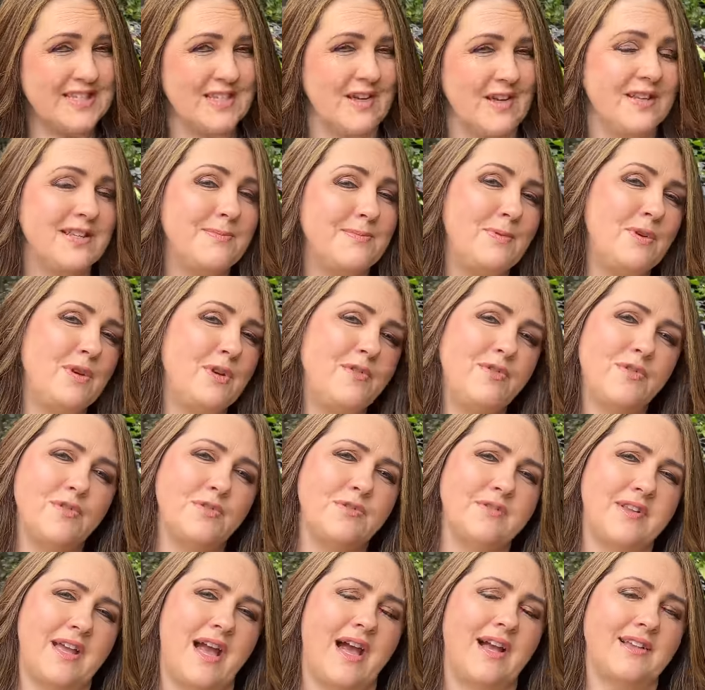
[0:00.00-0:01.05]
Those beautiful
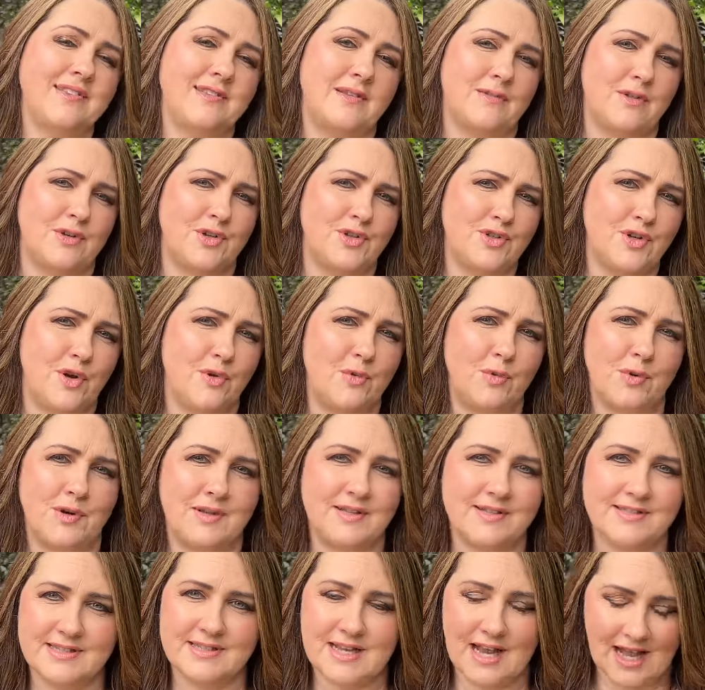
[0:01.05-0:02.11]
darts on the
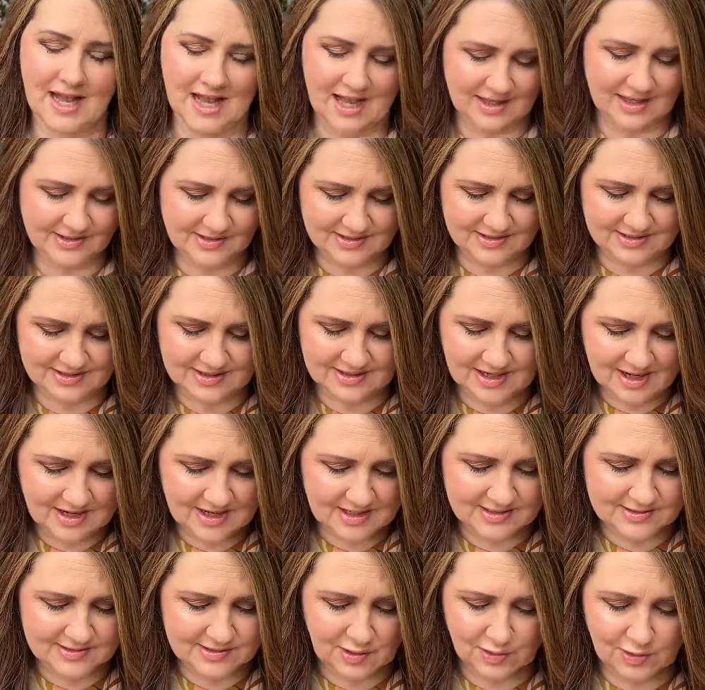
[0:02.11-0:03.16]
shoulders are just
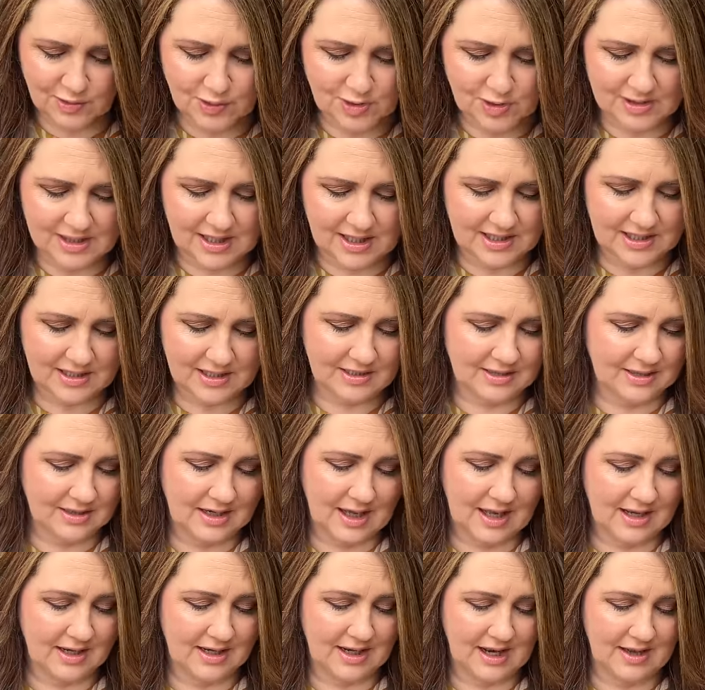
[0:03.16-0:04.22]
so unique
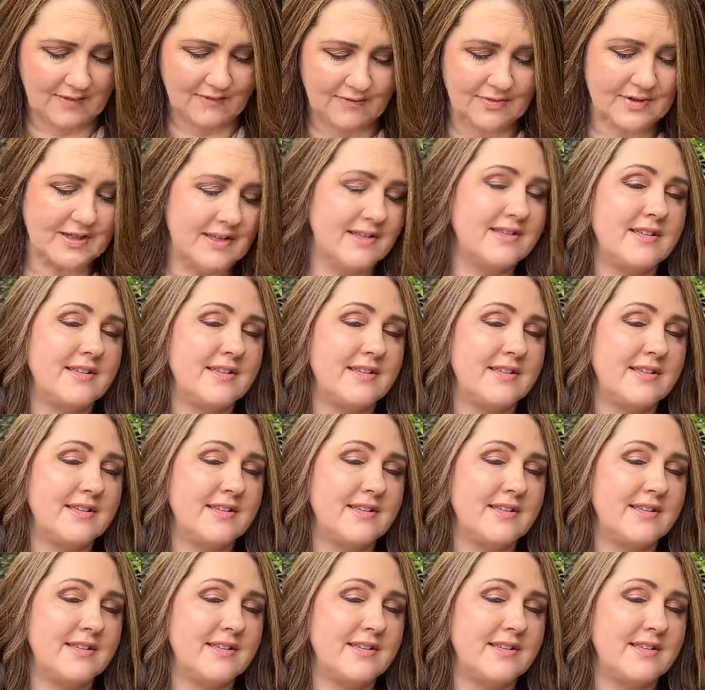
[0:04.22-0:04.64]
and lovely.